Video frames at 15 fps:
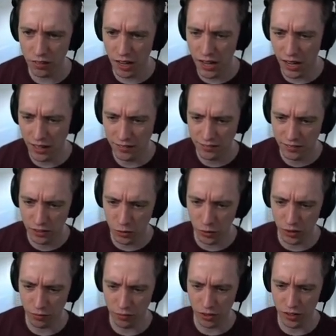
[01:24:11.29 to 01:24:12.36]
Ah,
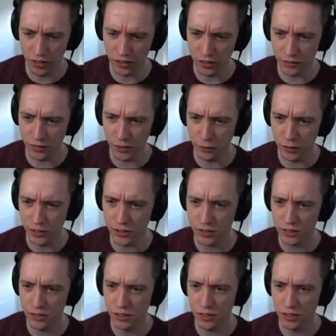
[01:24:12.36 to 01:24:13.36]
couldn't have gone in there anyways.